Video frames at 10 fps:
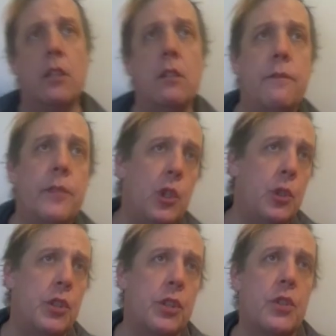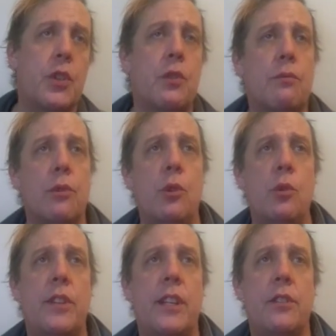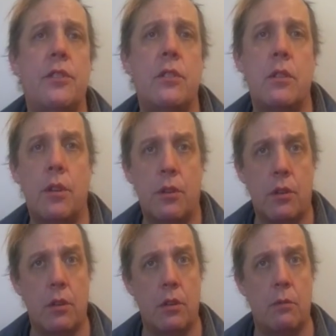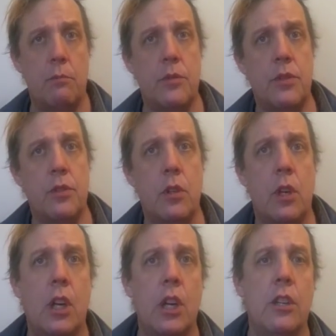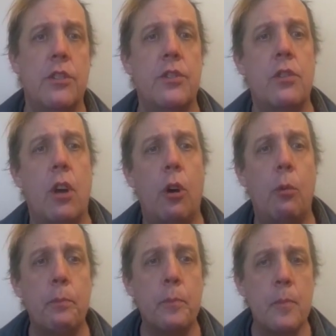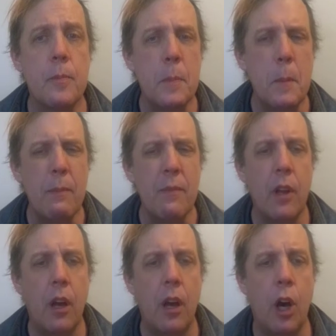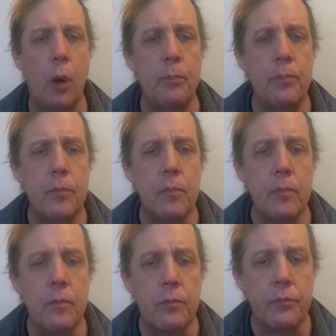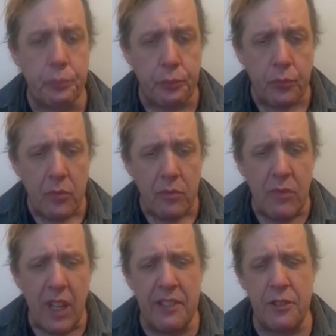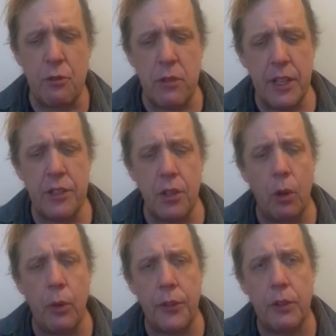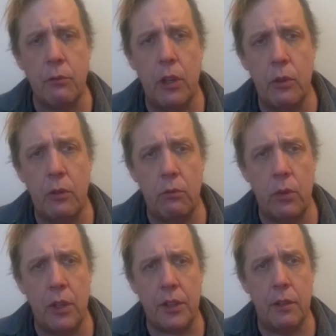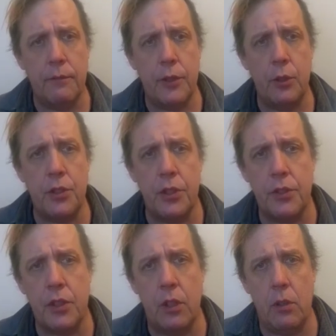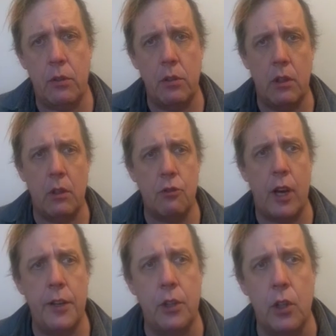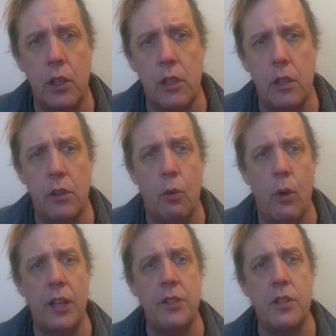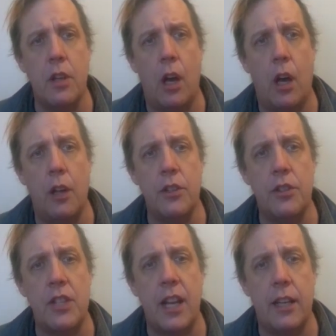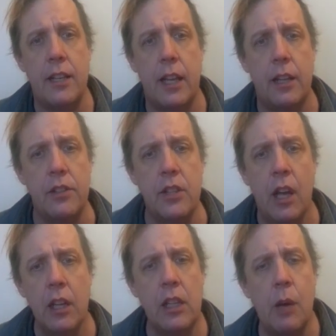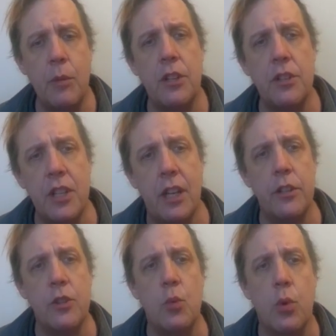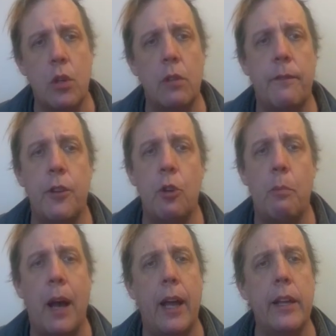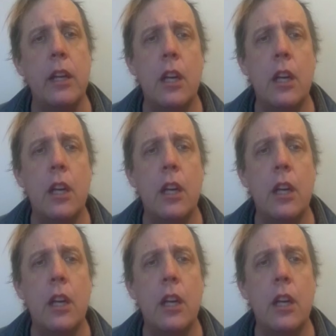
Confucius through these terms. So um, it's traditional with, with, with Confucius in uh, trying to learn it in the West to understand his come to understand his worldview by